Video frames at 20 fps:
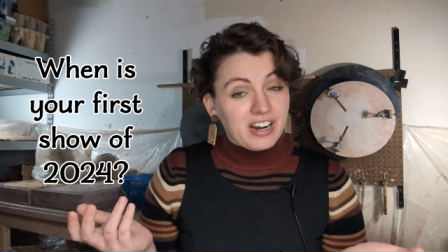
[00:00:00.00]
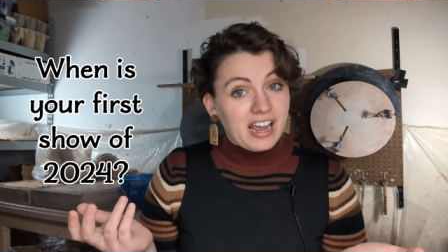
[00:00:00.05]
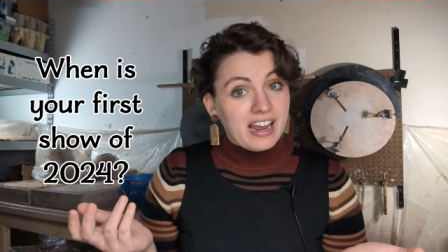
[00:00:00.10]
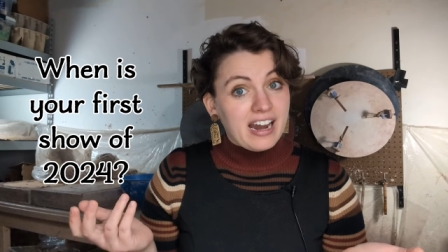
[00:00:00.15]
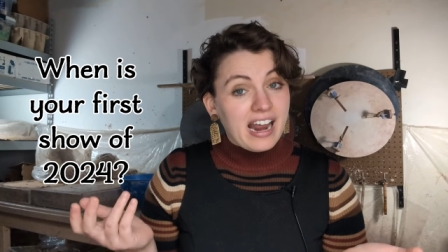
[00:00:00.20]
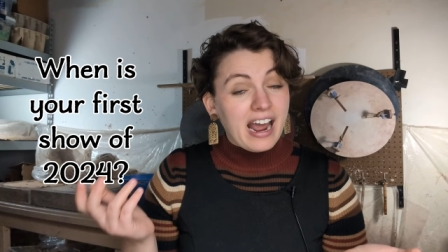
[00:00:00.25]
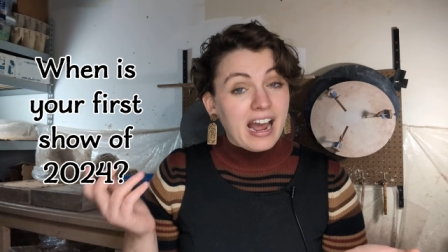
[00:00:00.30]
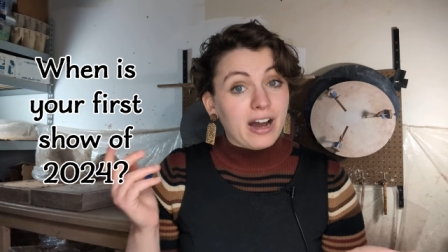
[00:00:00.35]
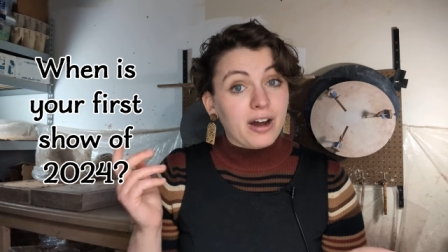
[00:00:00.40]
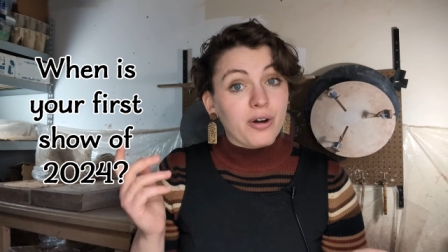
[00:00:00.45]
and
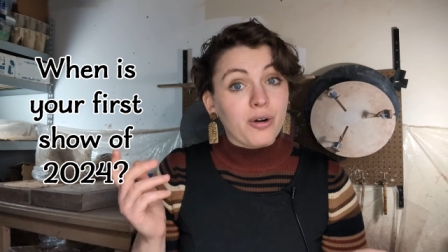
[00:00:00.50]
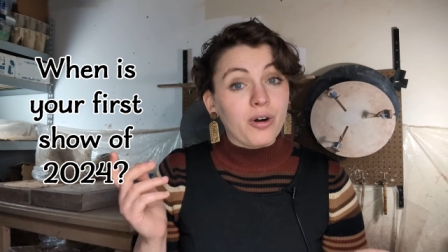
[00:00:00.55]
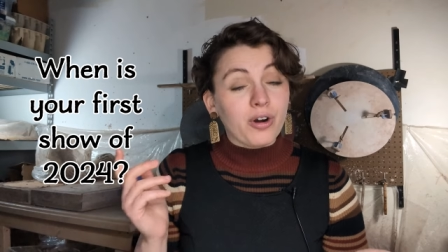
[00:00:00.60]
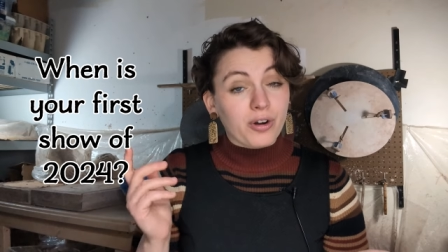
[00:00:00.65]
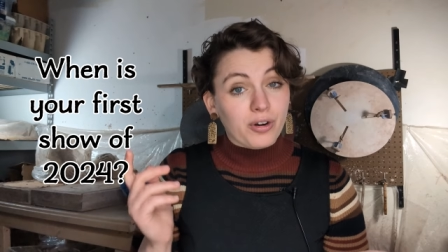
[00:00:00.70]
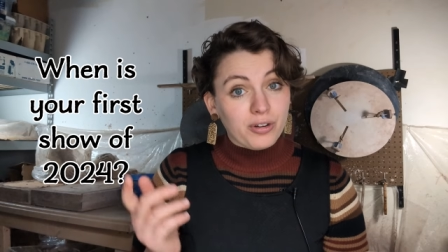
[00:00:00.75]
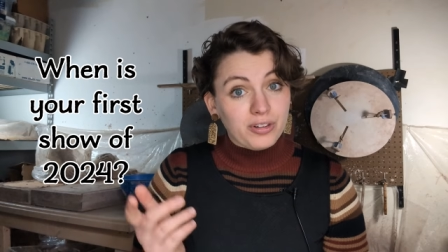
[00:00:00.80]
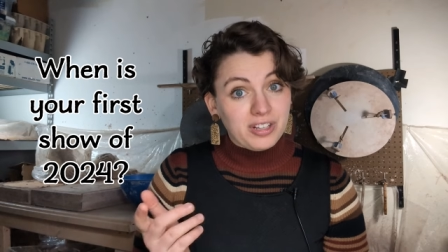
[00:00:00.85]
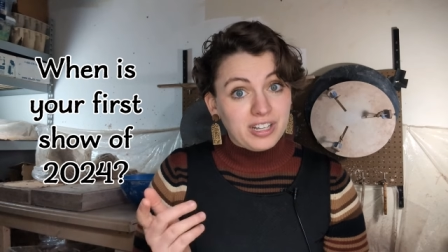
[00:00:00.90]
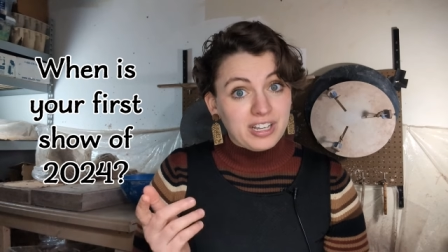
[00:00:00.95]
how
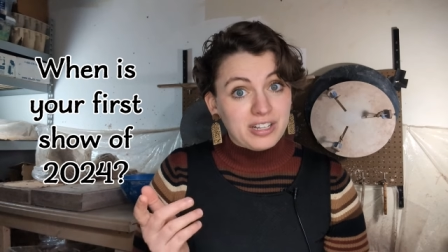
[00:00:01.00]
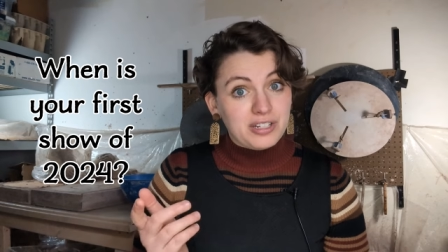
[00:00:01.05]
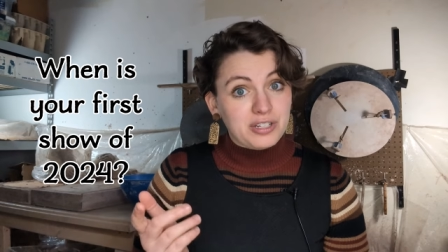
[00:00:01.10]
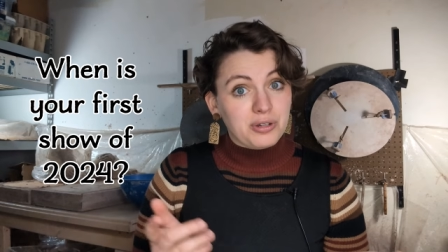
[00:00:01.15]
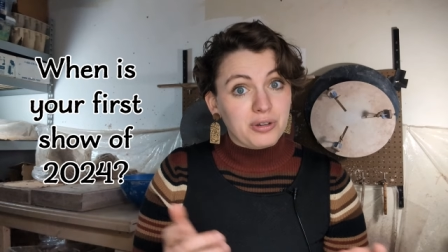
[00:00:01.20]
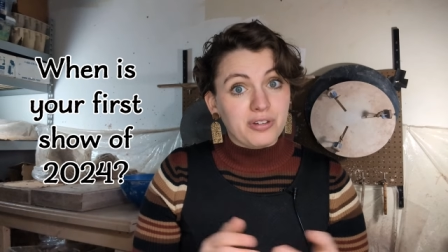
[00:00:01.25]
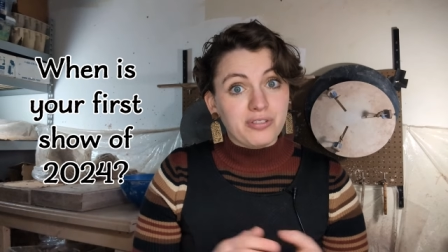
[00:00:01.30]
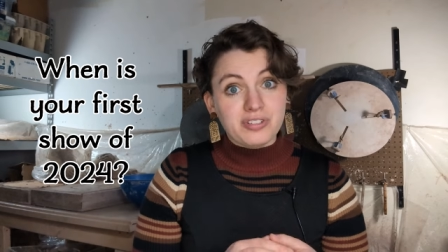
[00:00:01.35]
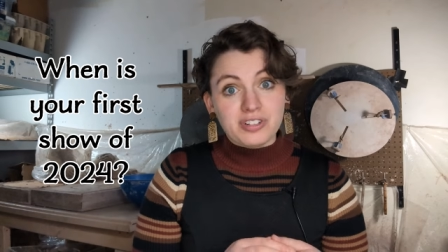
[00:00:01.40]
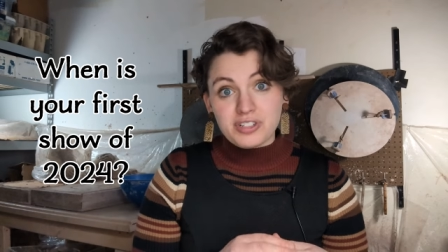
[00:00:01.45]
early do
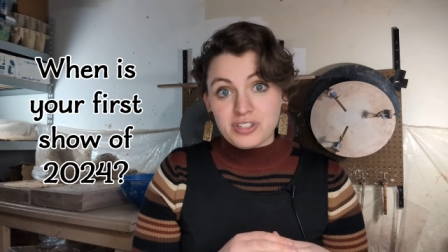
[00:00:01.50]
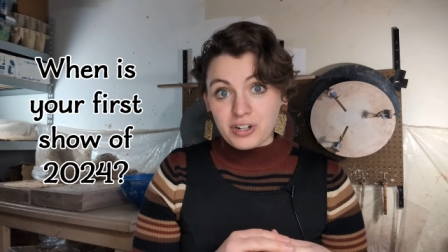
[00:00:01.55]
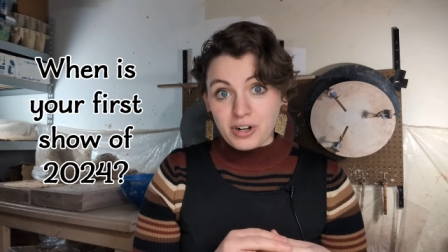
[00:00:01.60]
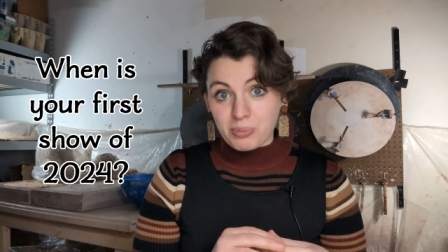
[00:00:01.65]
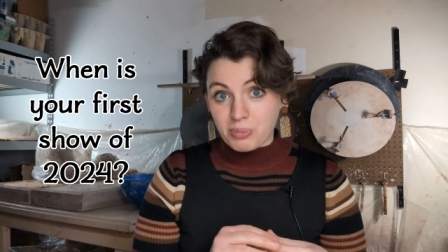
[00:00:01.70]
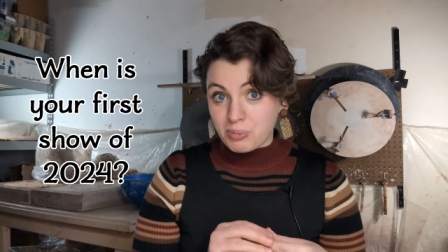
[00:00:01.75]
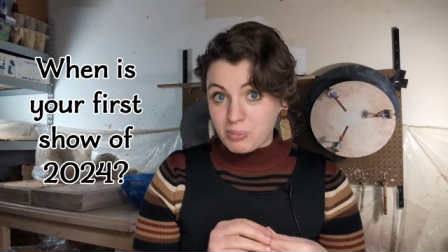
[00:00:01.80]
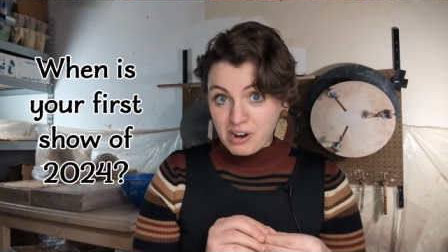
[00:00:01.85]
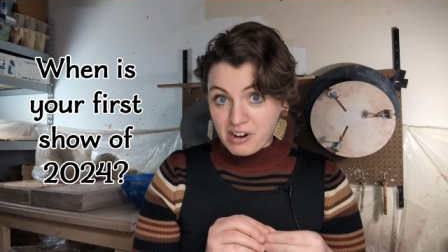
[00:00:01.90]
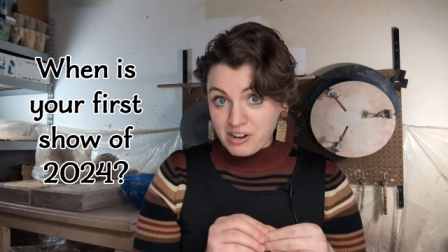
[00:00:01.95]
you have to start
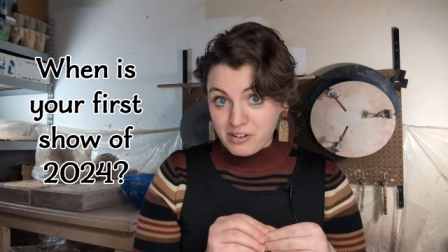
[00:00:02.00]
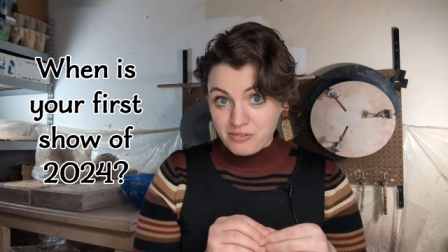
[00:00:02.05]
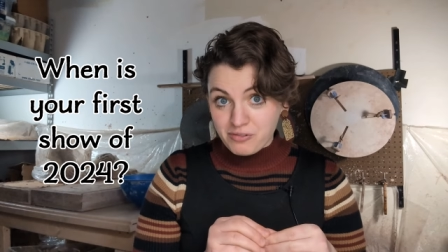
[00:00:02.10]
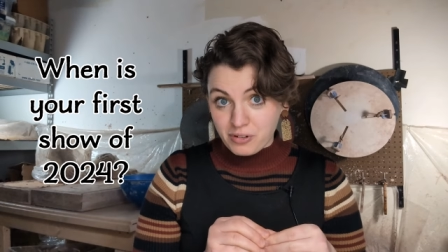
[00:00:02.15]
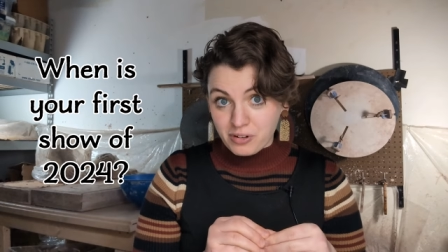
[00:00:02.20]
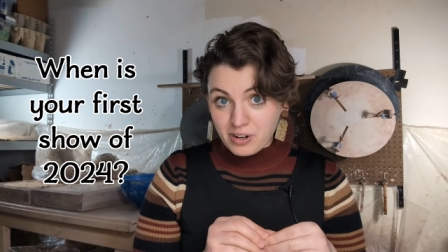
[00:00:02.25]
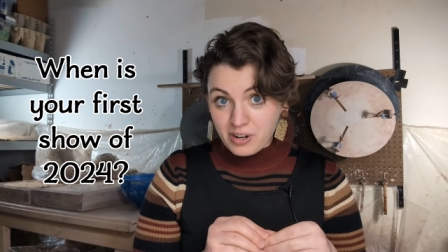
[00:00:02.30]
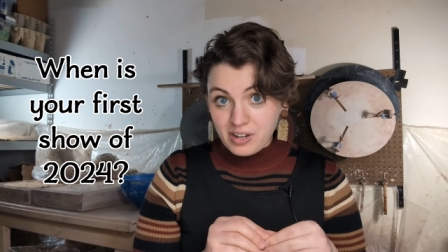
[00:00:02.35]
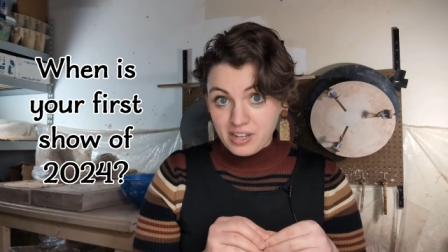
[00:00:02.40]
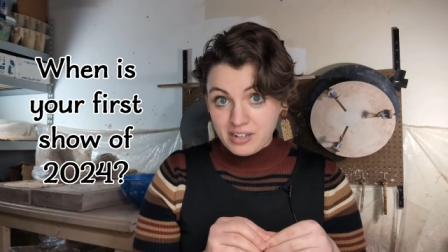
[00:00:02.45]
preparing
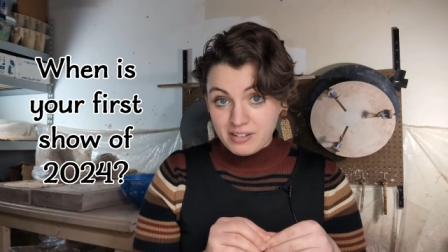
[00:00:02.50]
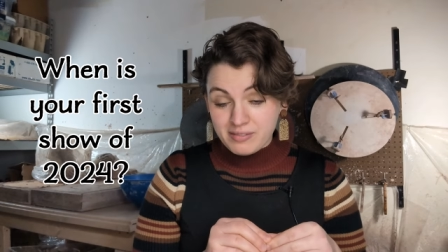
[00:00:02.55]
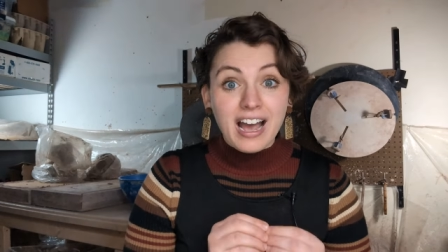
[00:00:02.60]
for it?